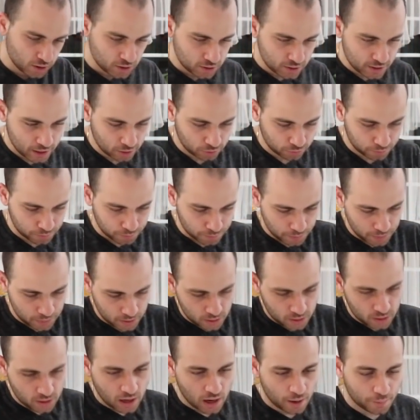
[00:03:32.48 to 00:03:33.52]
Now,
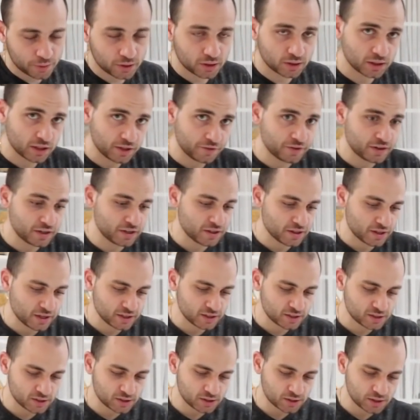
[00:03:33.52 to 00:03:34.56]
I'm gonna leave it in
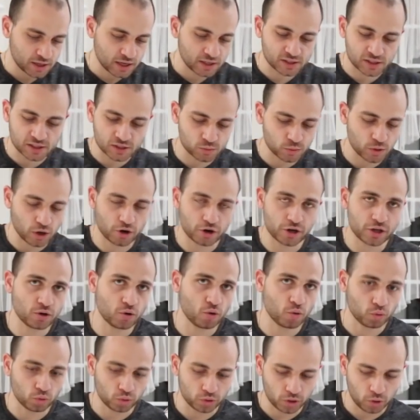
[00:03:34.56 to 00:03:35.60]
this, and since we already
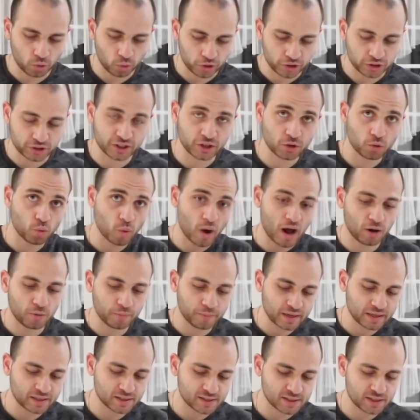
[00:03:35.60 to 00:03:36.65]
oiled it while
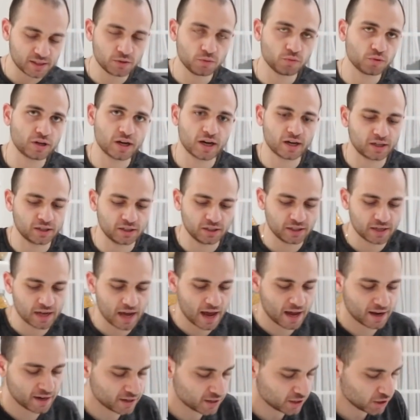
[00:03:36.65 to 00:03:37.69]
mixing, we're not gonna need to
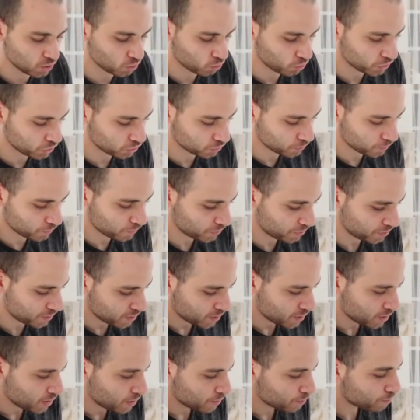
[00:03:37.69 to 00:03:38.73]
add any oil.
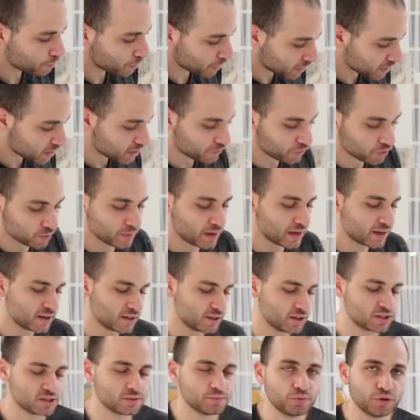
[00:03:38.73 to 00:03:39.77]
But if you're making
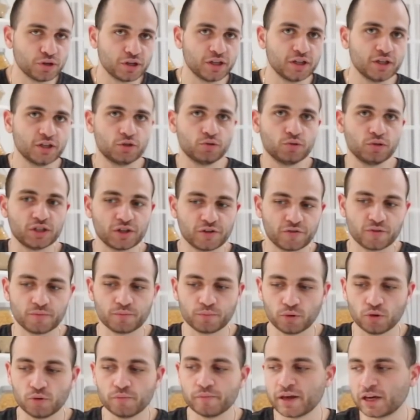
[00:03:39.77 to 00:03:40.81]
this and putting it into a different
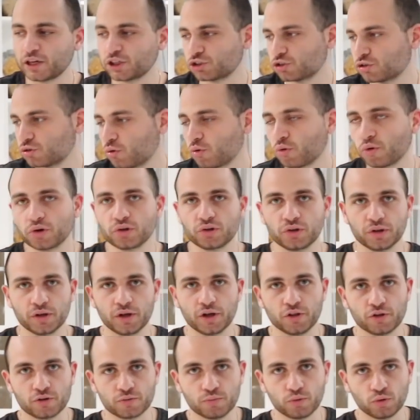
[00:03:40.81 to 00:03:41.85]
bowl, make sure to oil the
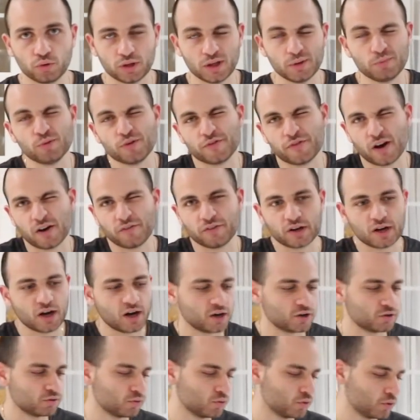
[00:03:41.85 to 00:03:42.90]
other bowl up with
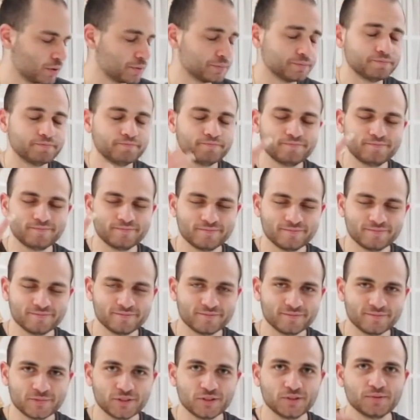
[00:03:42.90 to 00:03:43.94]
avocado oil.
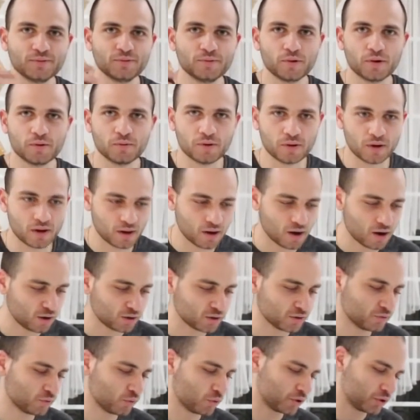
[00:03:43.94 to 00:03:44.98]

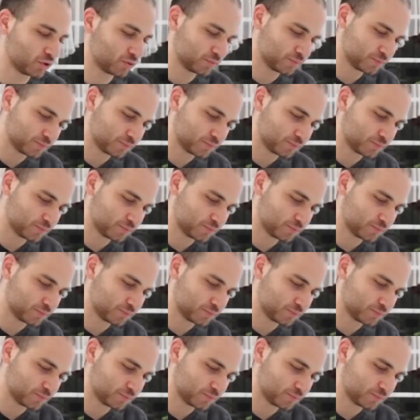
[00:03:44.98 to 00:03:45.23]
Olive oil.